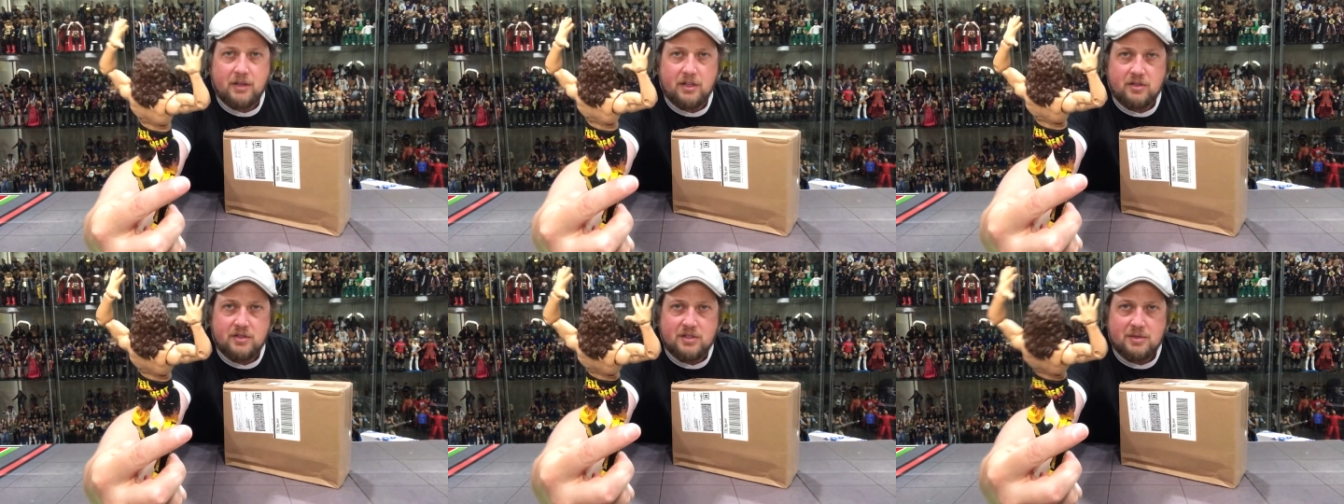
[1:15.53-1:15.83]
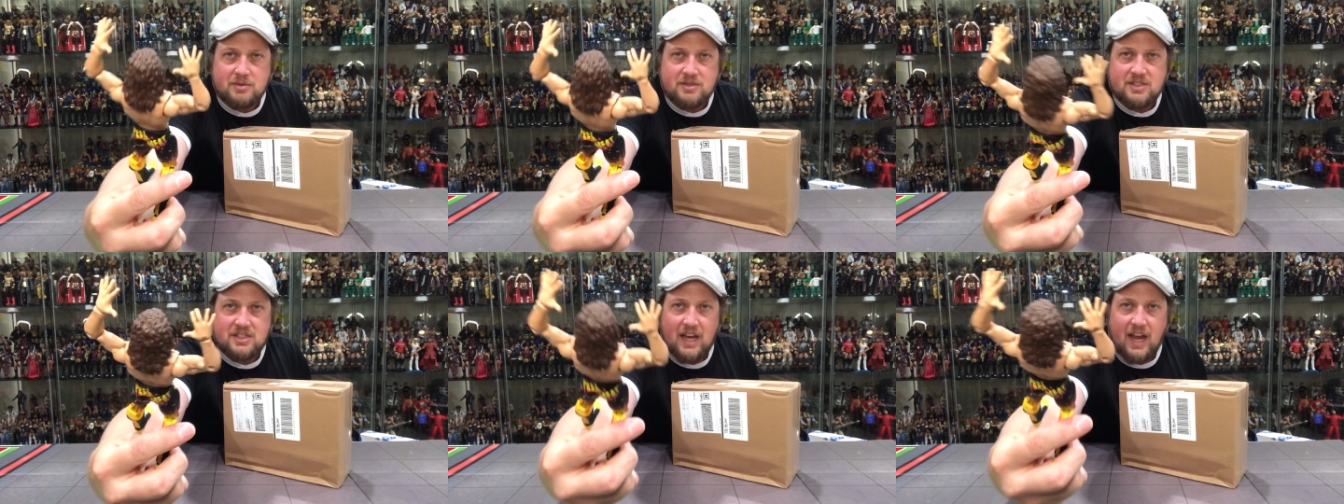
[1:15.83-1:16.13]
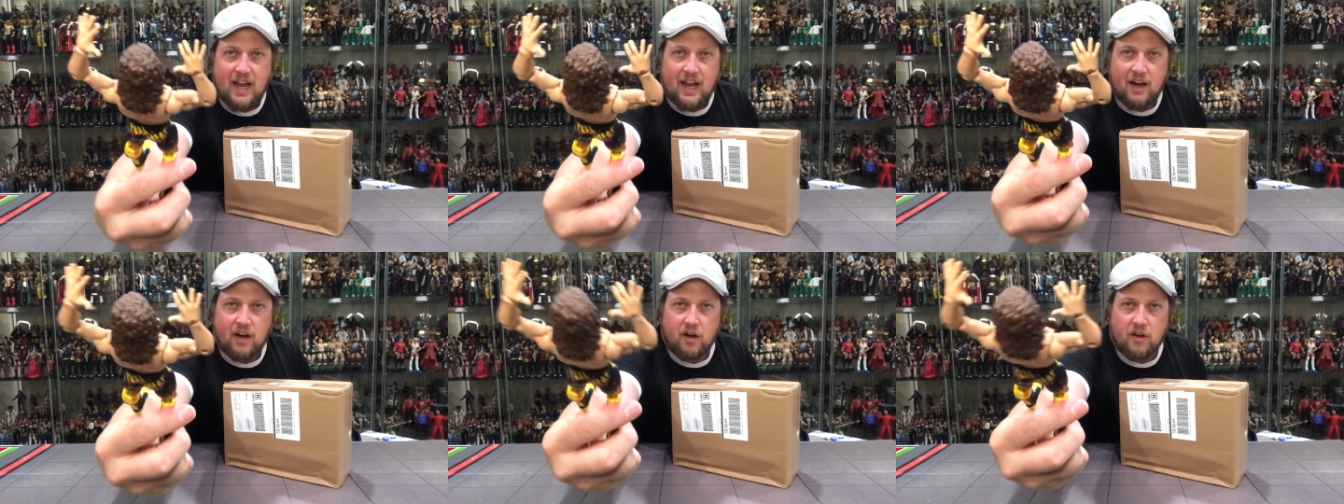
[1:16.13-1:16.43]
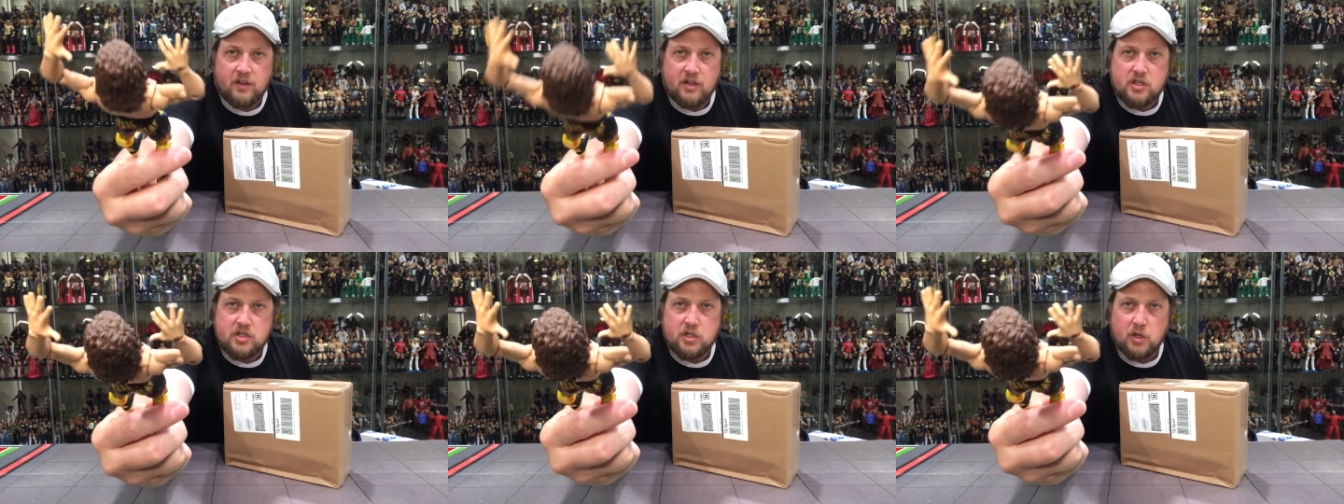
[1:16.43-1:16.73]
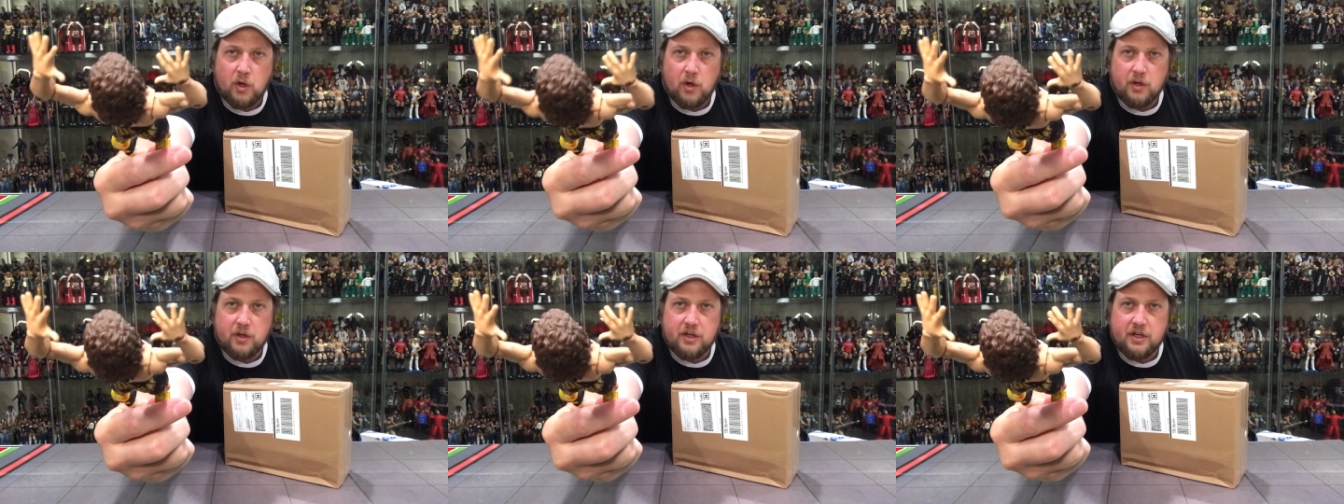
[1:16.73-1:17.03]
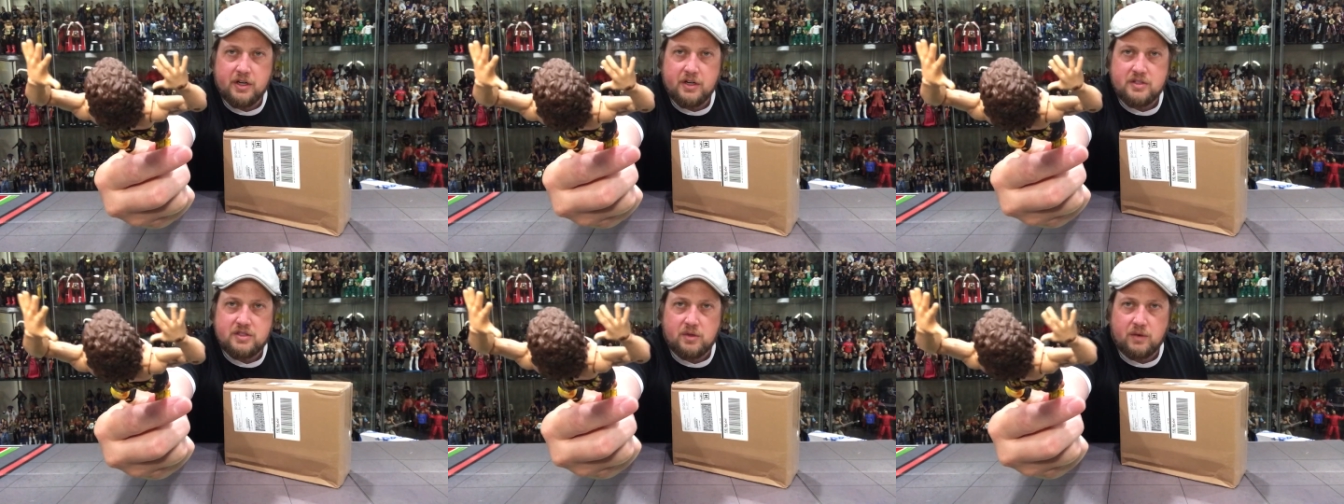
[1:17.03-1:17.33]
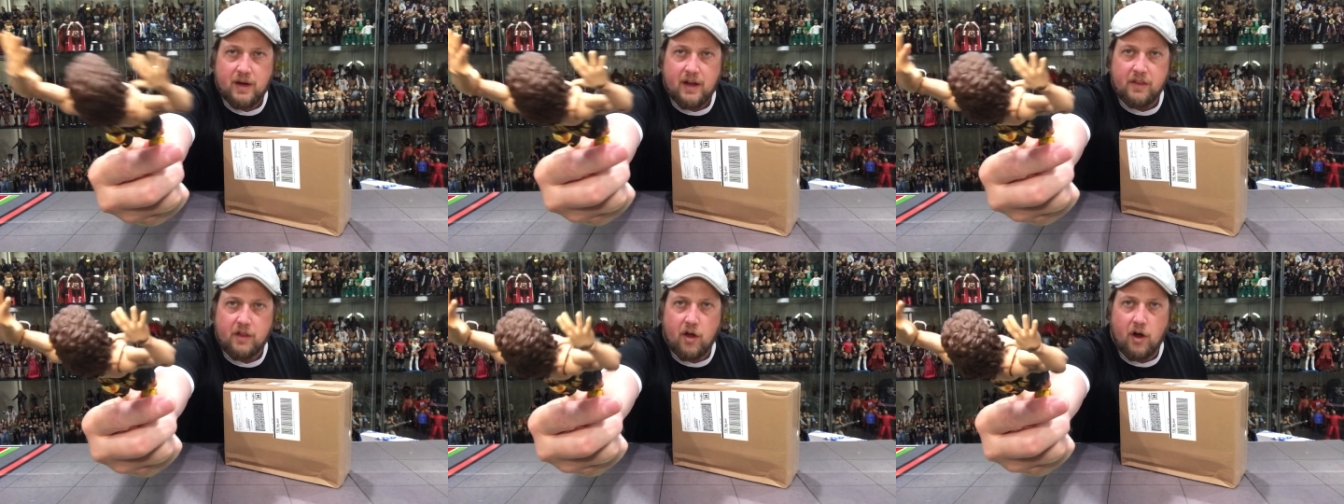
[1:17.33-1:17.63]
There's some staining around the shoulders,
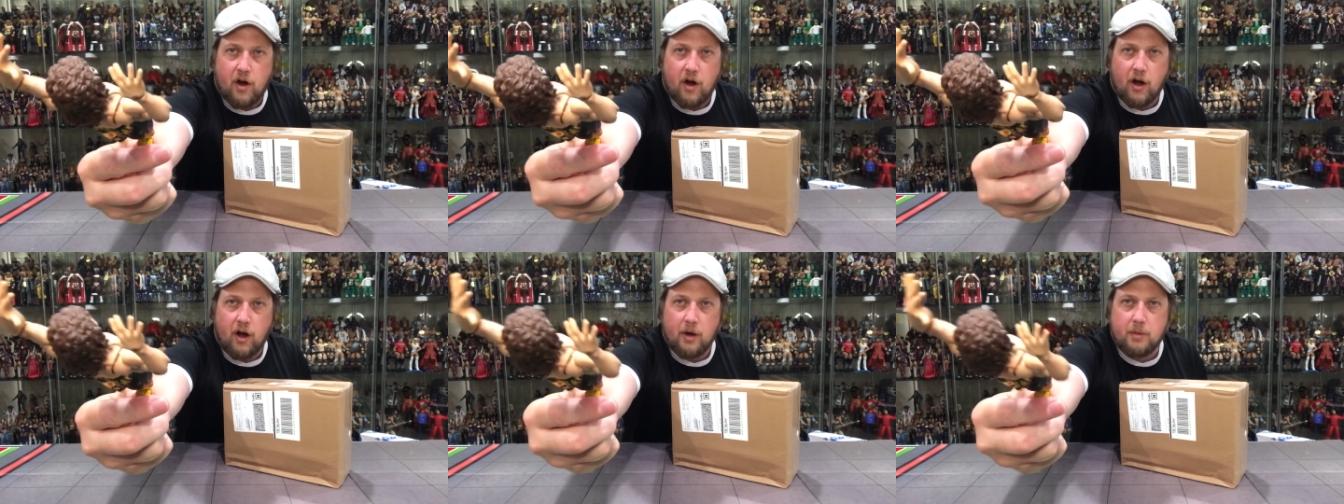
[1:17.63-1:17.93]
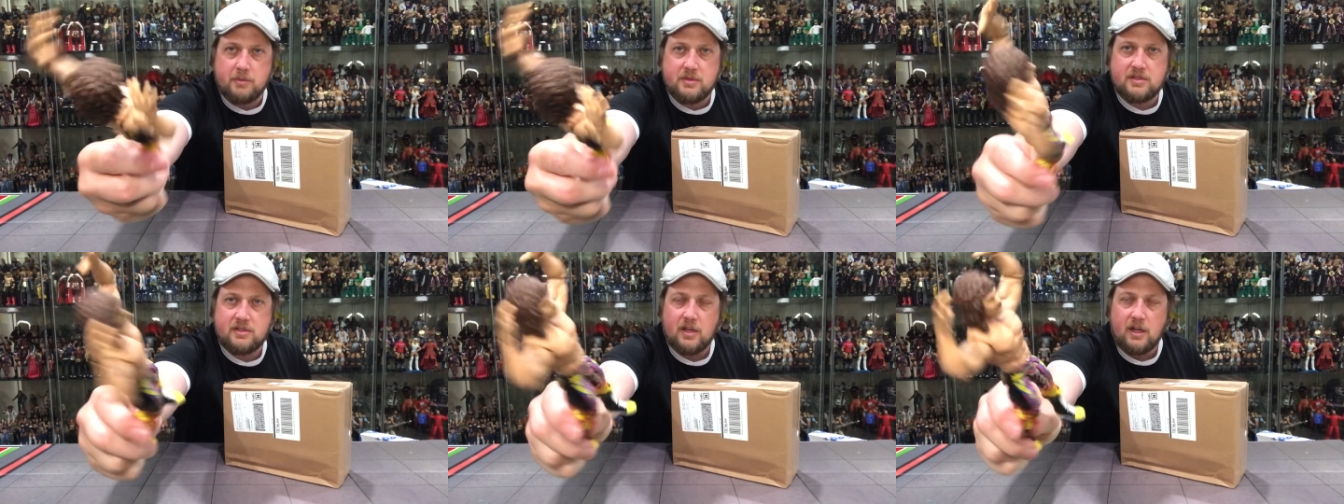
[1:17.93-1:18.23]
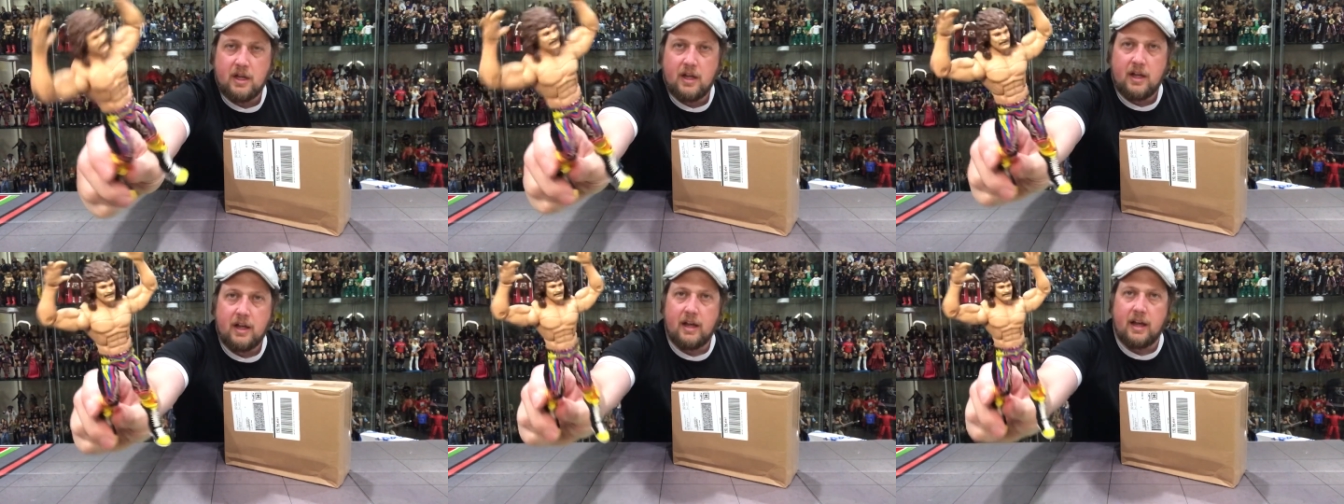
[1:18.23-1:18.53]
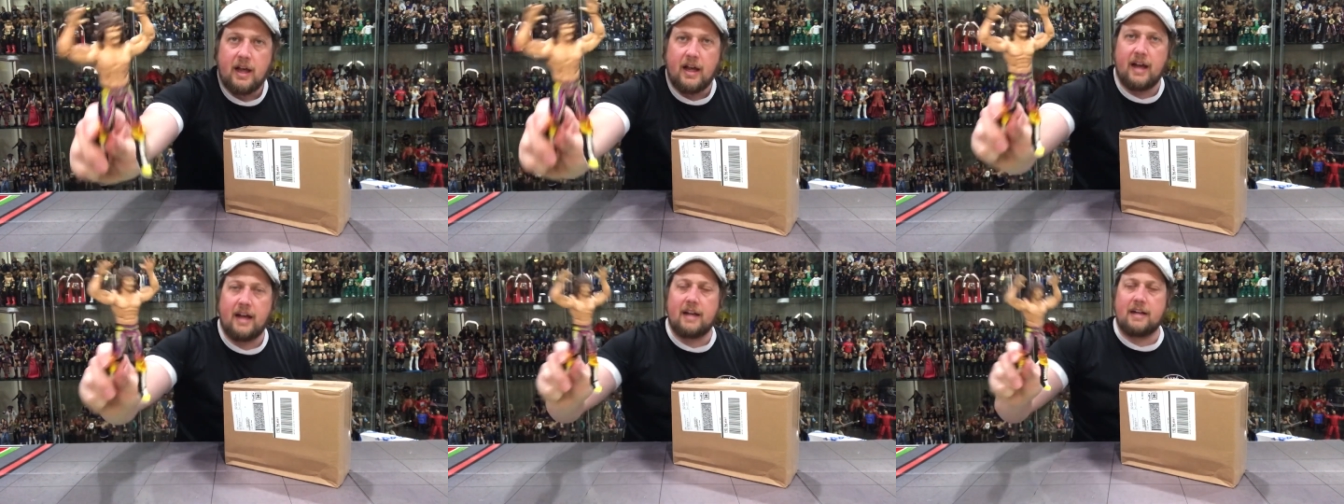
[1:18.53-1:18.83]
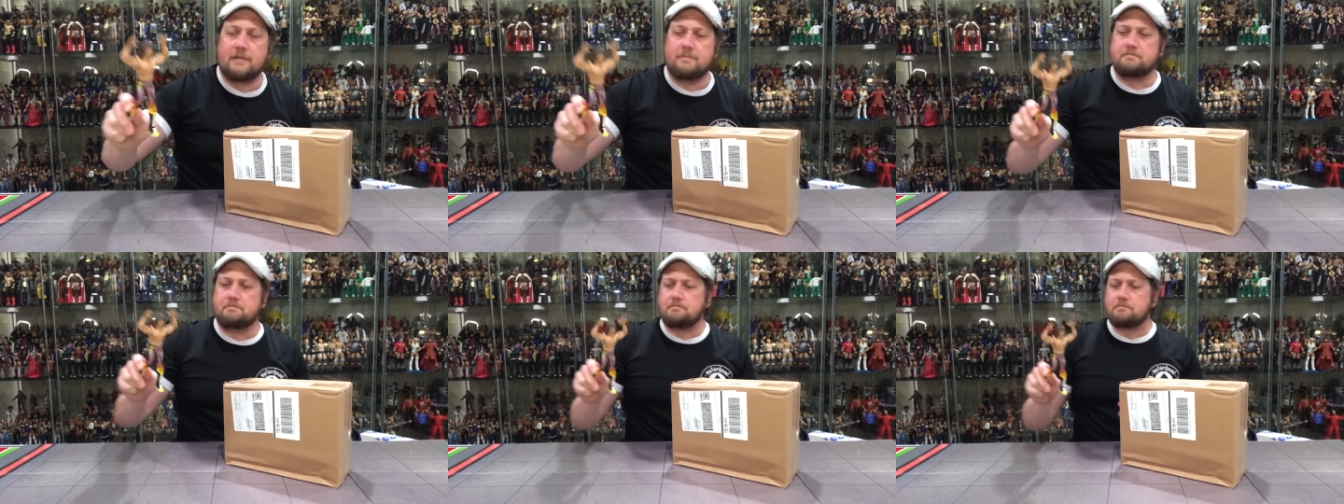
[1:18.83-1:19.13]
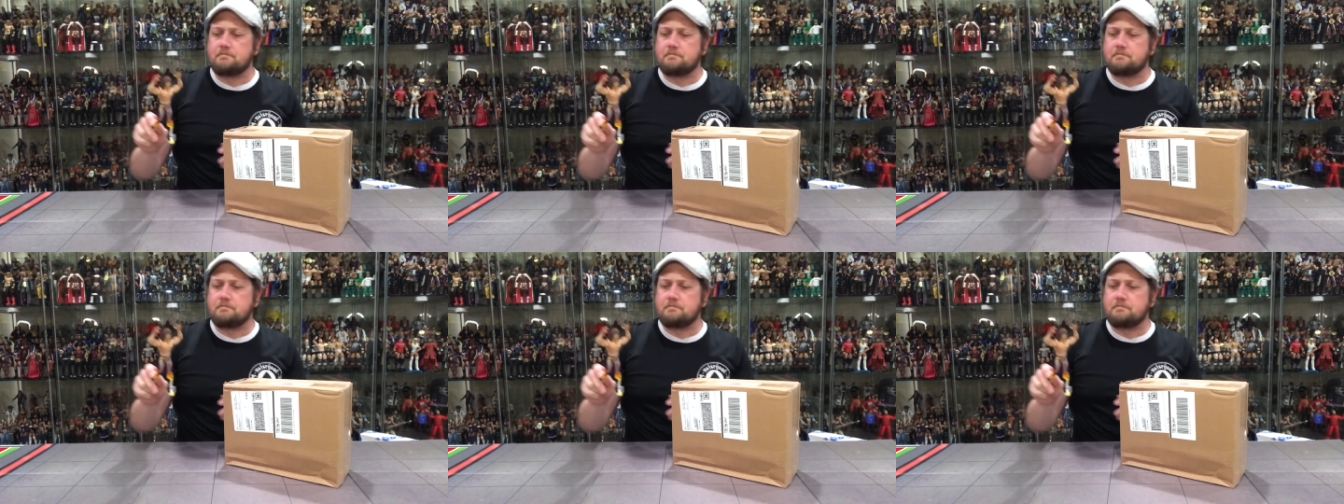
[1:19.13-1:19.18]
around the arms. I